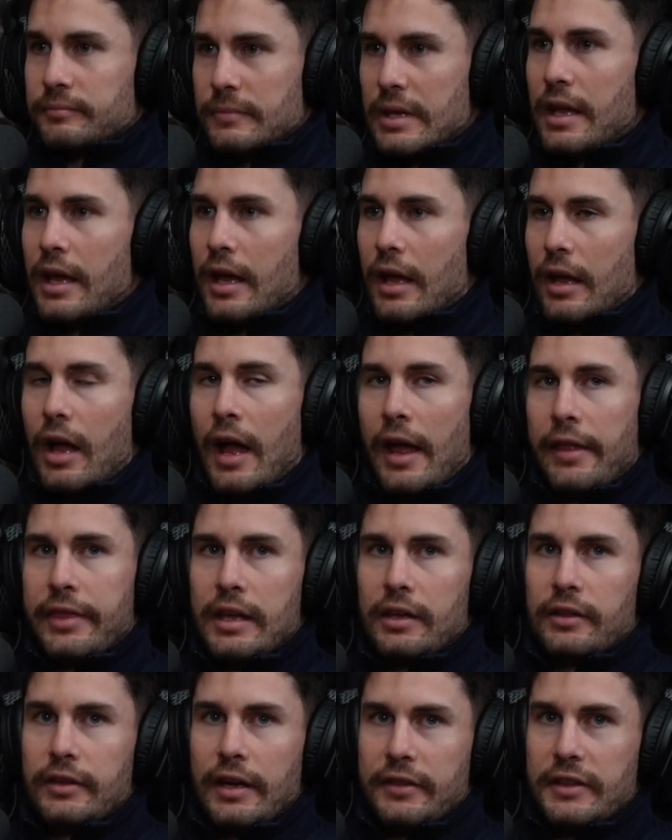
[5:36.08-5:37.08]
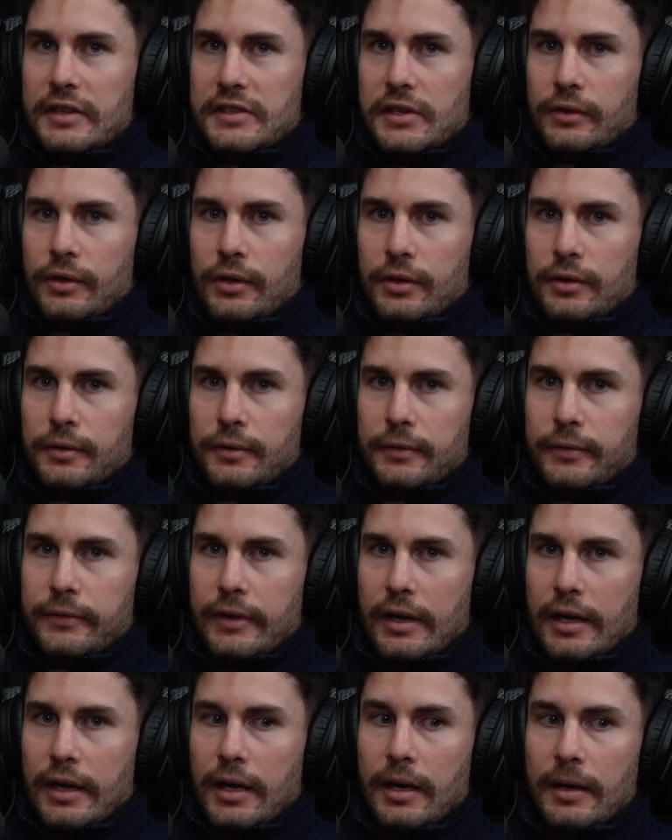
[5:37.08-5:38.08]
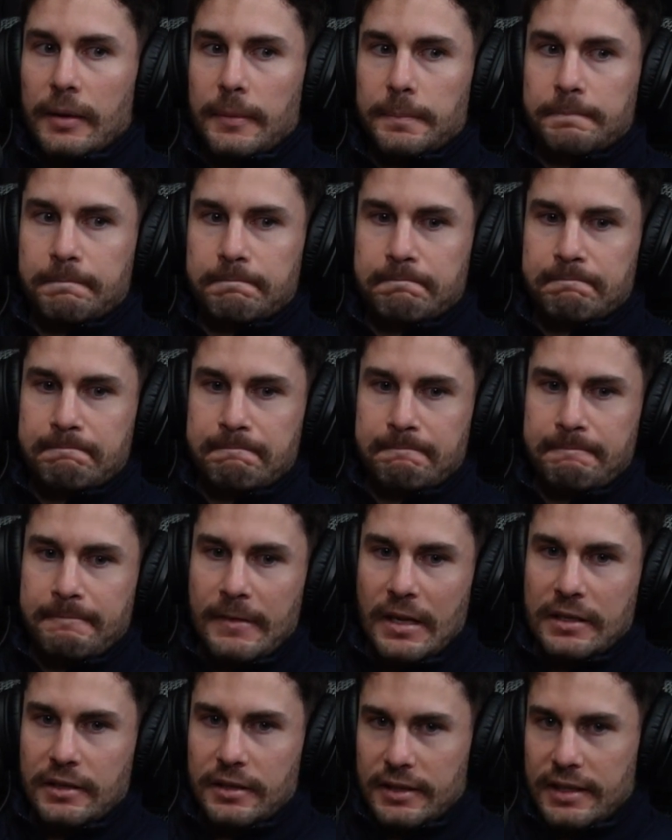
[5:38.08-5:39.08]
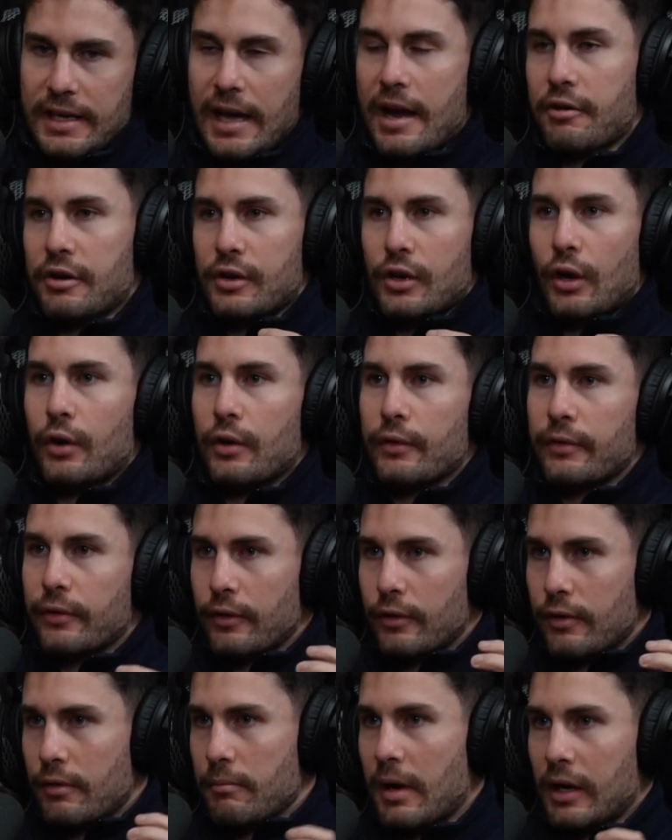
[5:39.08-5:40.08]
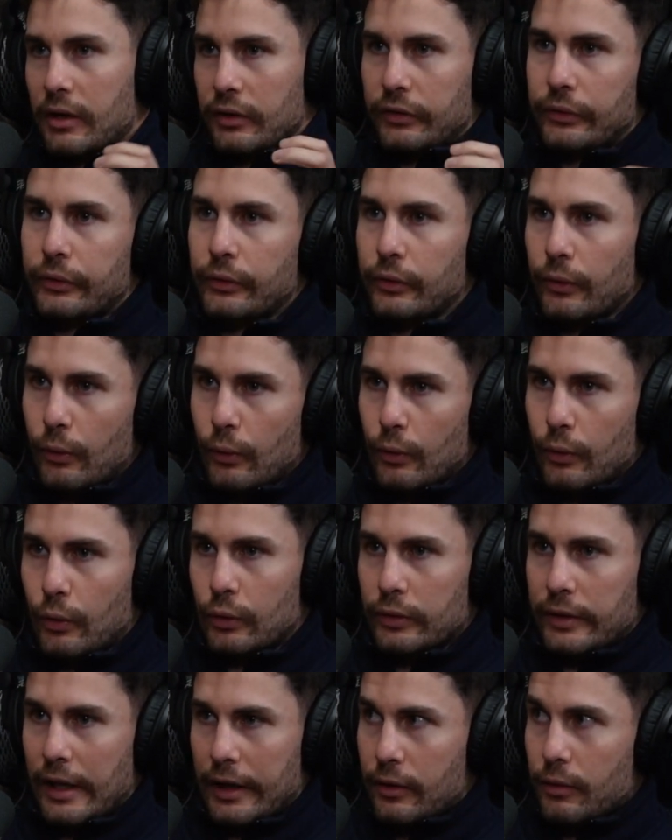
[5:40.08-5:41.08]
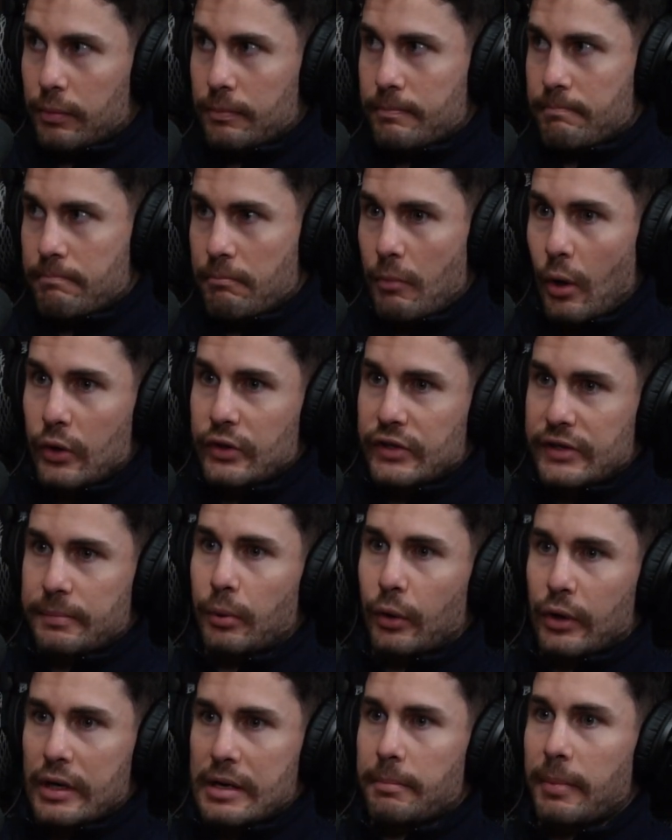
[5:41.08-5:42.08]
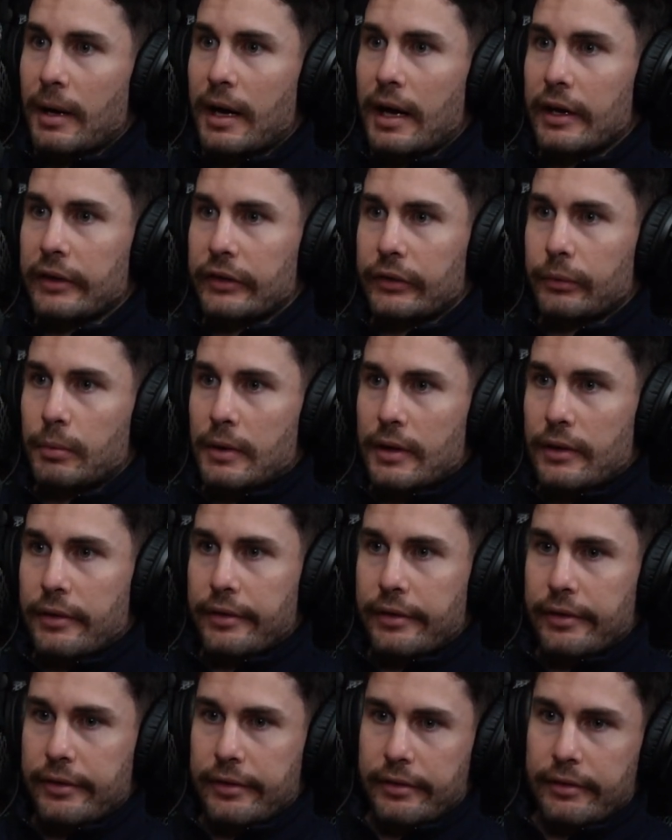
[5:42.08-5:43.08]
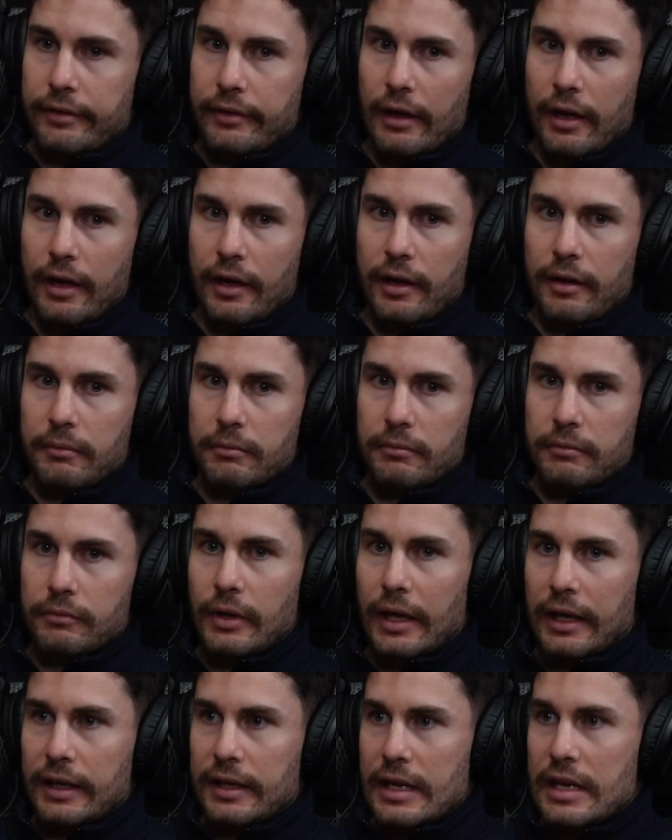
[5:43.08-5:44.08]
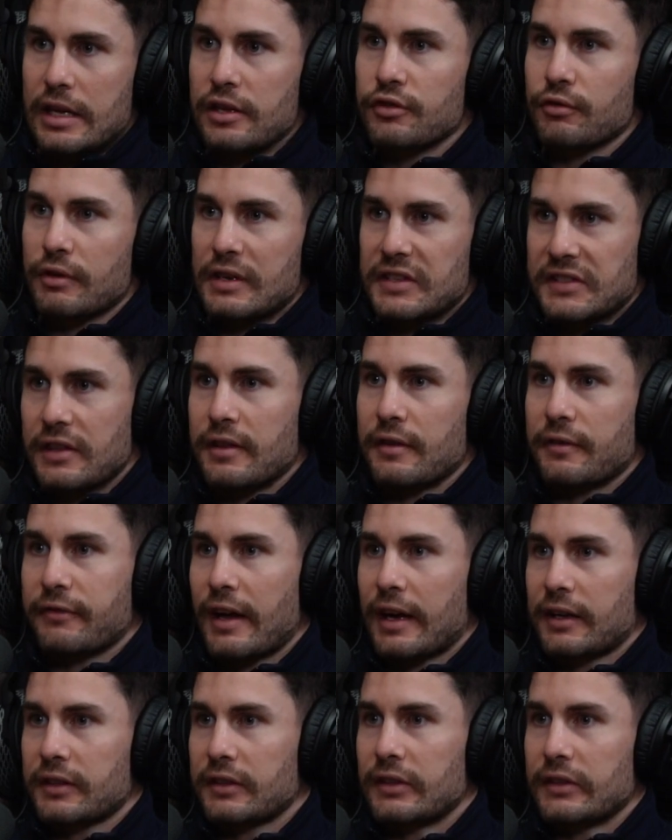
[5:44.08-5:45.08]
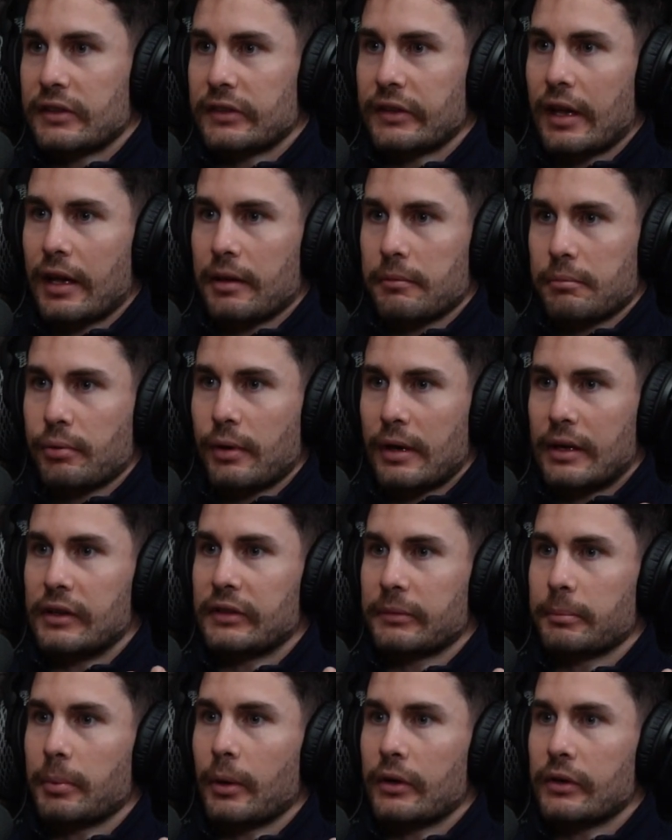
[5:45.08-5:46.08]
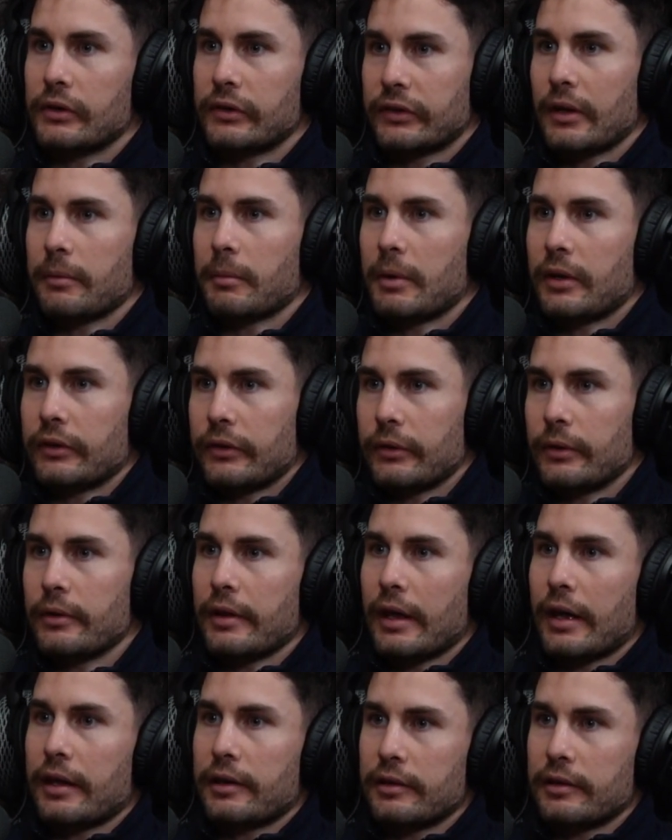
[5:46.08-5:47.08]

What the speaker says: Yeah, I think like there's a lot of carryover amongst like most body parts with like injuries and the factors that predispose someone to that.